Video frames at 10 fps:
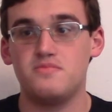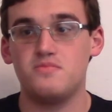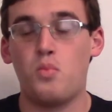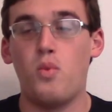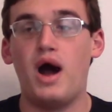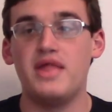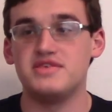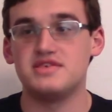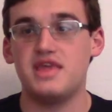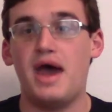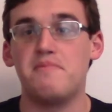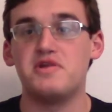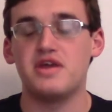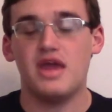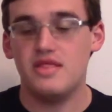why this is
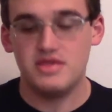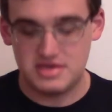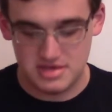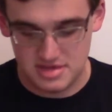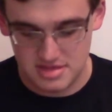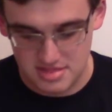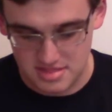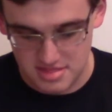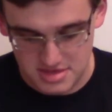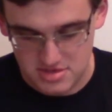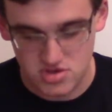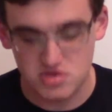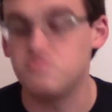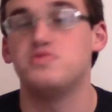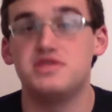happening. And this is
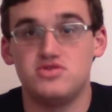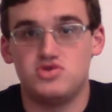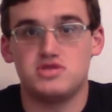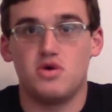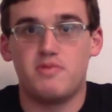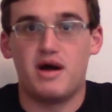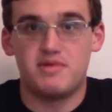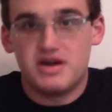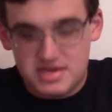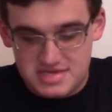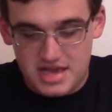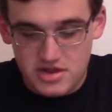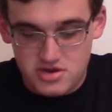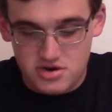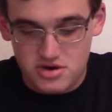just Obama, a
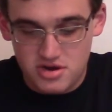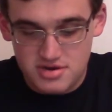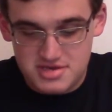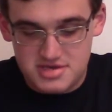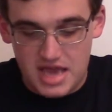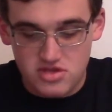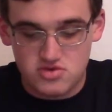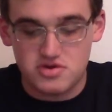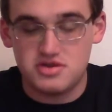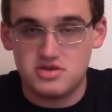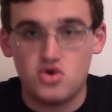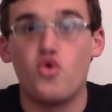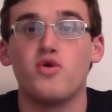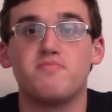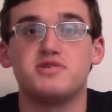centrist,
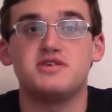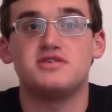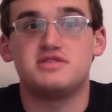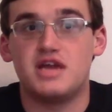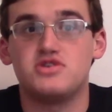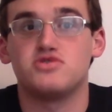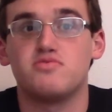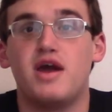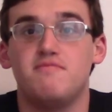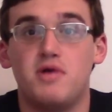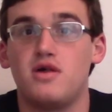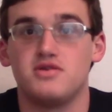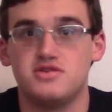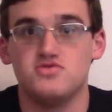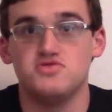corporatist, center-right
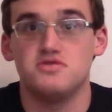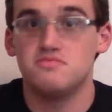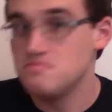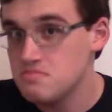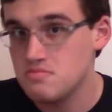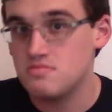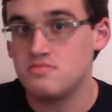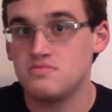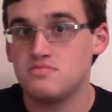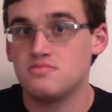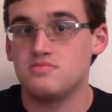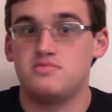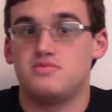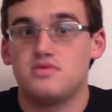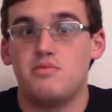politician.
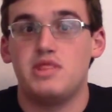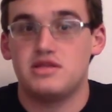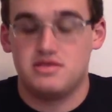I mean,